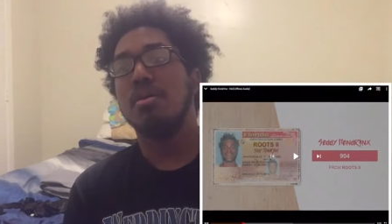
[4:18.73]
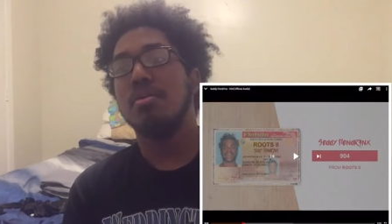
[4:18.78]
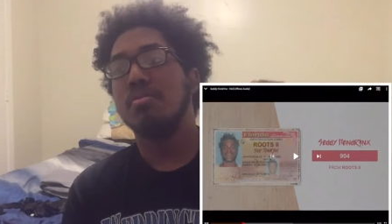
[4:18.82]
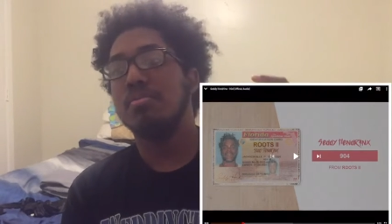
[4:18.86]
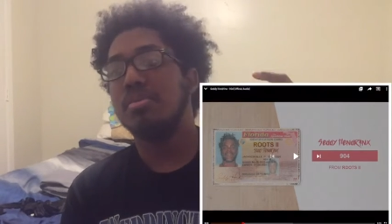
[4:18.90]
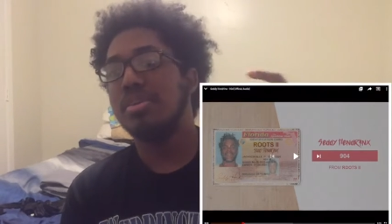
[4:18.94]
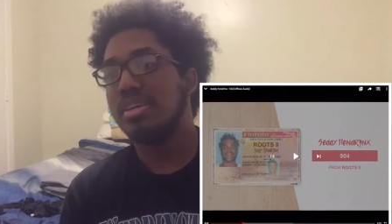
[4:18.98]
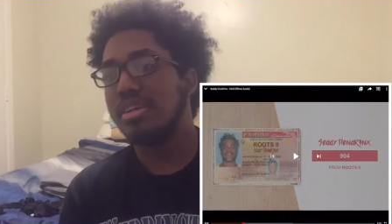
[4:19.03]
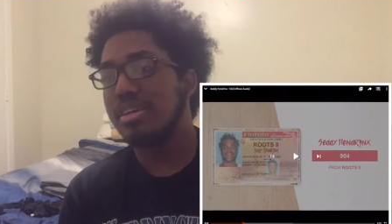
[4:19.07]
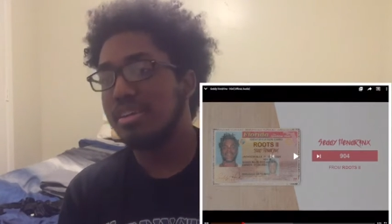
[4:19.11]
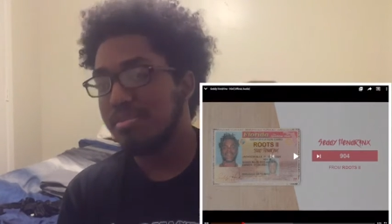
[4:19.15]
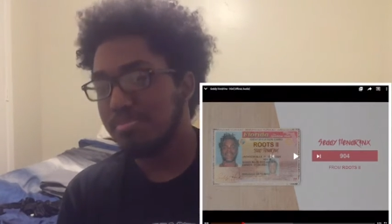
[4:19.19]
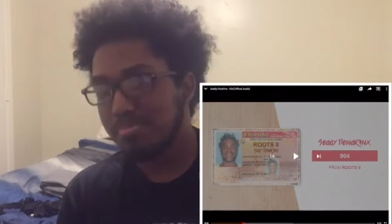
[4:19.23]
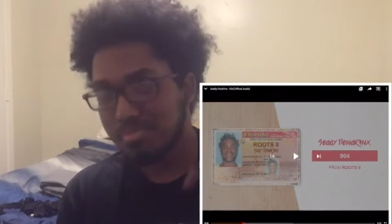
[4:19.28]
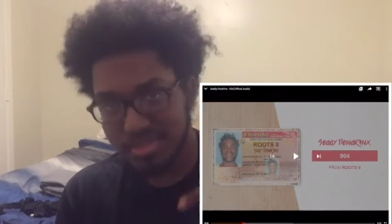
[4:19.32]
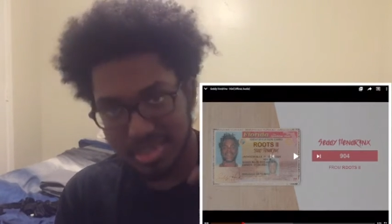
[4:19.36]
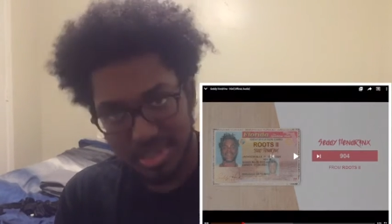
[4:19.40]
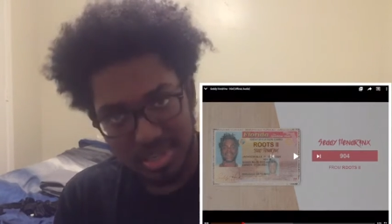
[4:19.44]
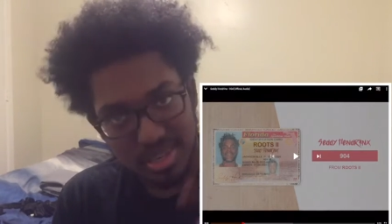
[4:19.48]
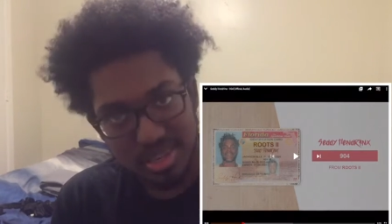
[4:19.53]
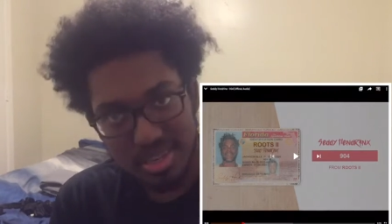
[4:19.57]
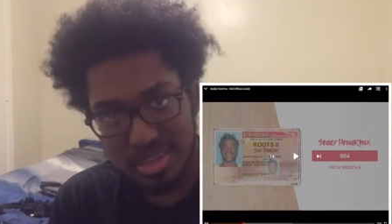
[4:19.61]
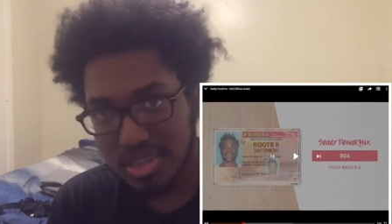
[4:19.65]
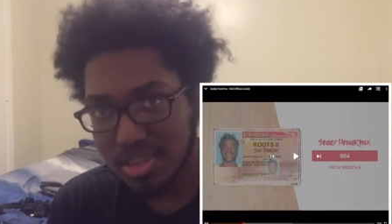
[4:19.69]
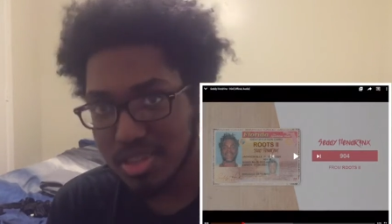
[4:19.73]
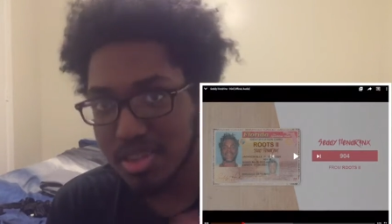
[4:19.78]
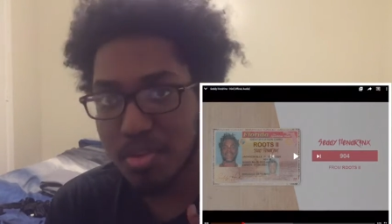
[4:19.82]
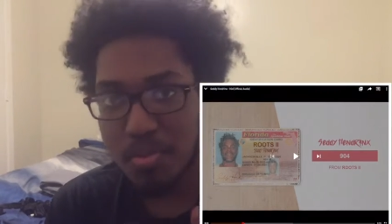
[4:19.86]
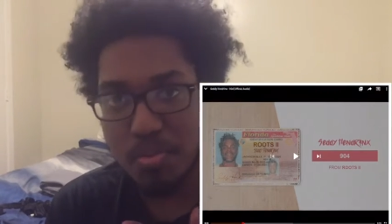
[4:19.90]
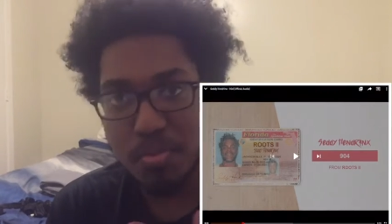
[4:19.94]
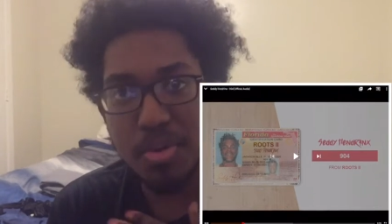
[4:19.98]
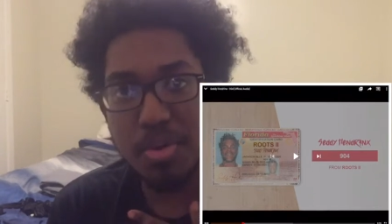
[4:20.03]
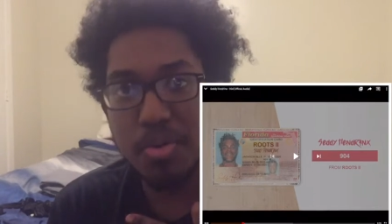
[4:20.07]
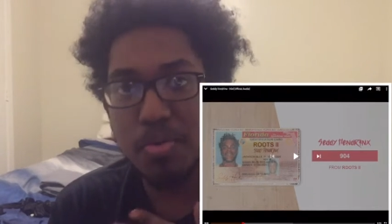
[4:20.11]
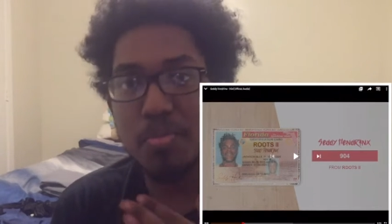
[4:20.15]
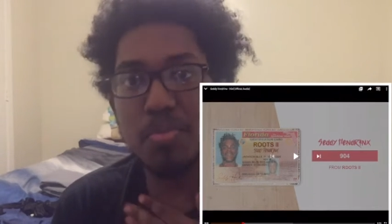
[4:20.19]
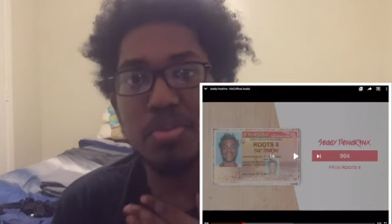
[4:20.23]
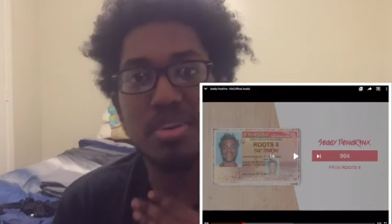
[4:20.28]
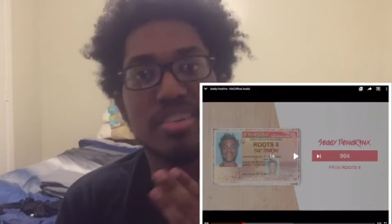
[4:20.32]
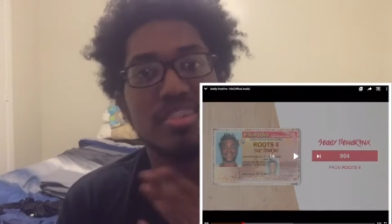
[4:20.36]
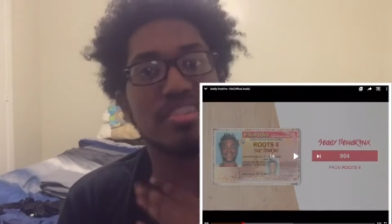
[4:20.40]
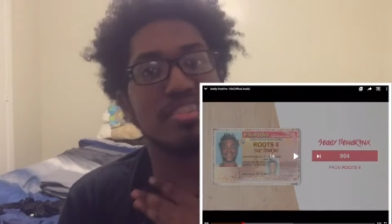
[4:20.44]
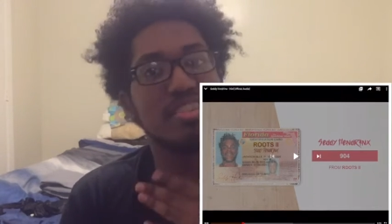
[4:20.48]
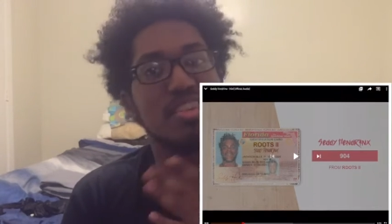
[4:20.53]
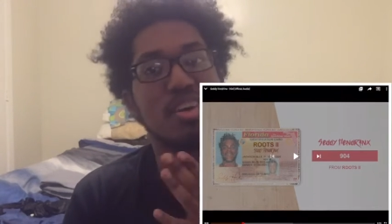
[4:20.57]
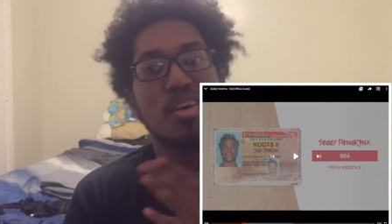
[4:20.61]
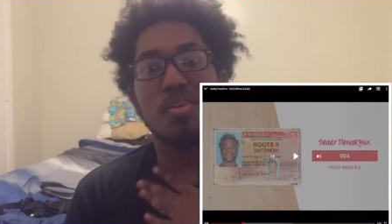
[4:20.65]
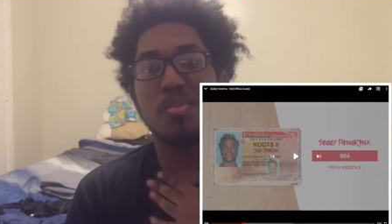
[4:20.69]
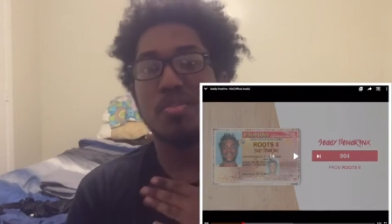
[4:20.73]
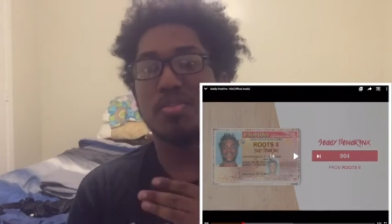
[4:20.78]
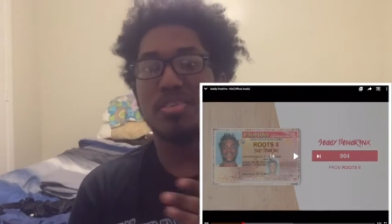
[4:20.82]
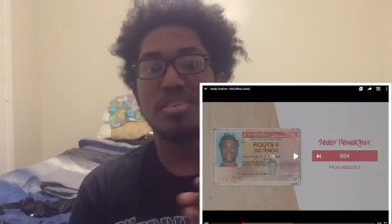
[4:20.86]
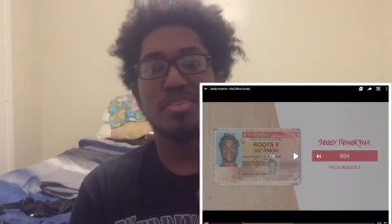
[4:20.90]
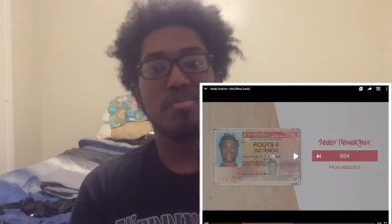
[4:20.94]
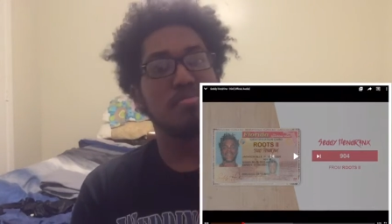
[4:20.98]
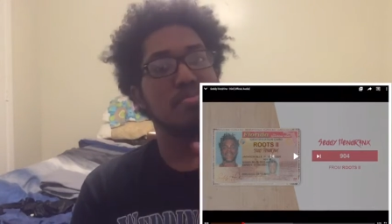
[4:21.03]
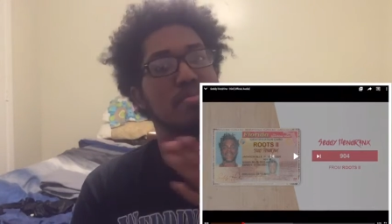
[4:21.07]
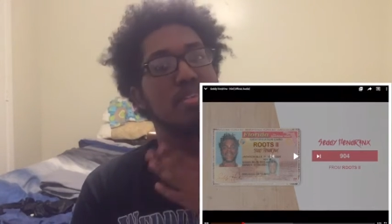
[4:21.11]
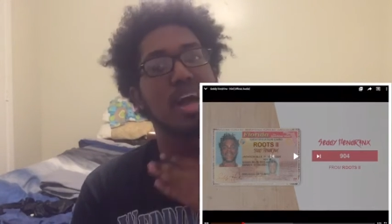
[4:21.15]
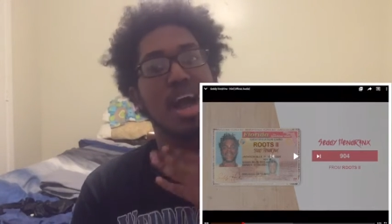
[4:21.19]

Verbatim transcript: bro, because the real ones know